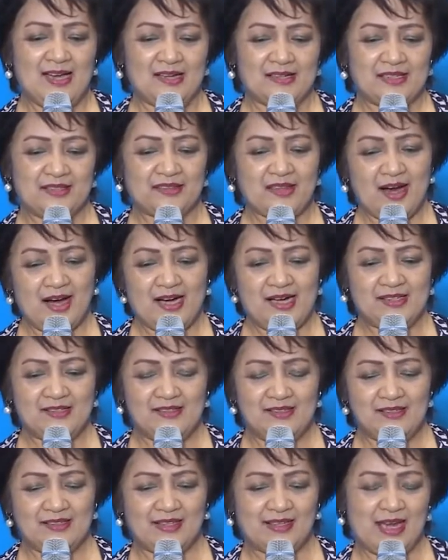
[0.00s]

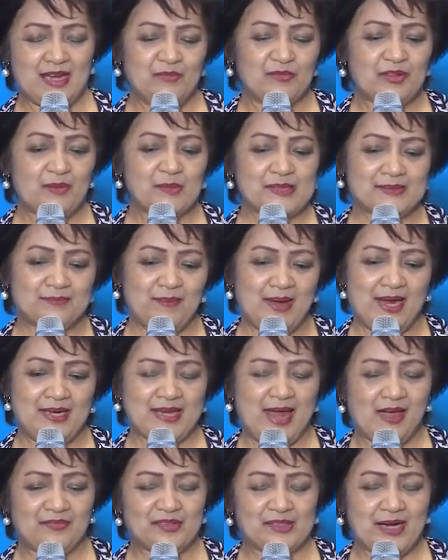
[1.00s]
retired, came from Spain
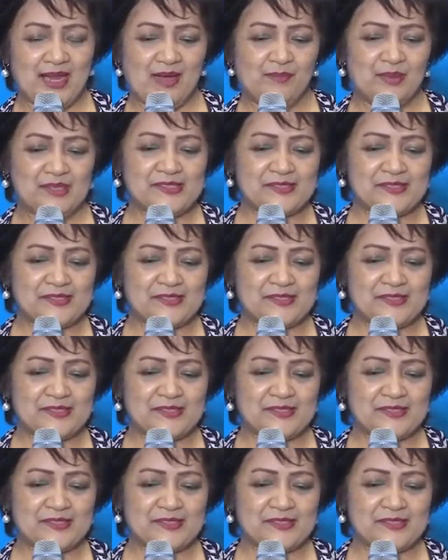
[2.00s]
after having